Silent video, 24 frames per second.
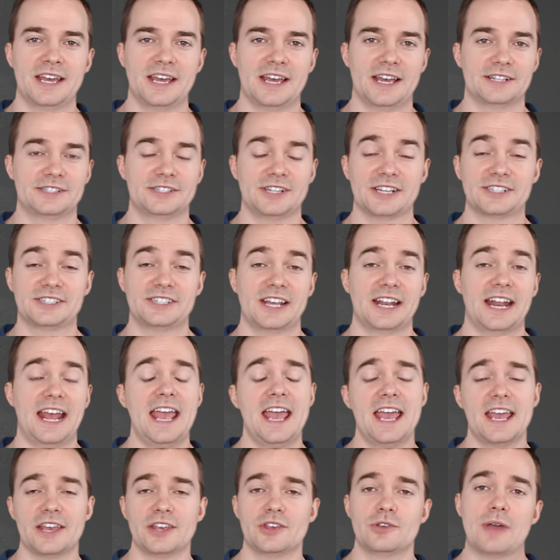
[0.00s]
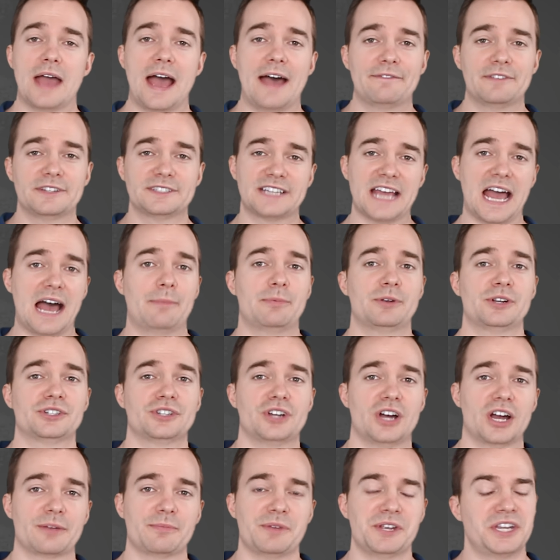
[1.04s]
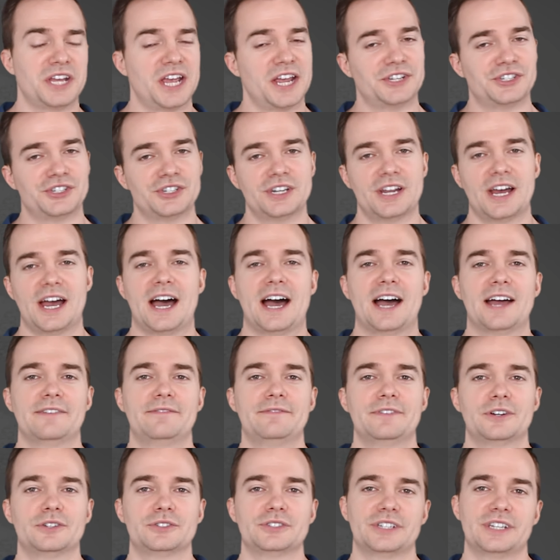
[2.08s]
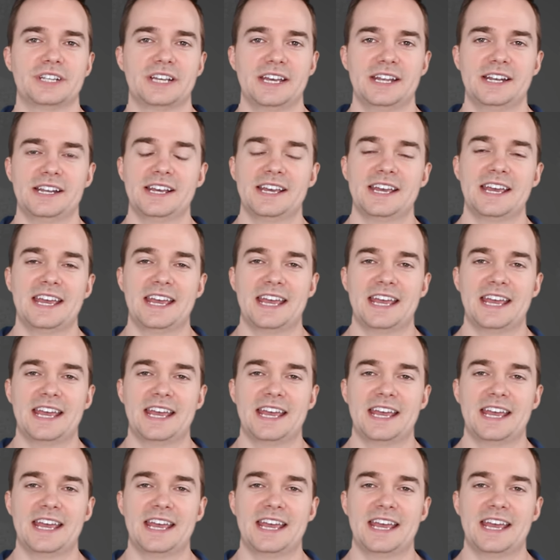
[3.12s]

It's like saying, hey, you have this gap in your documentation, I filled it in,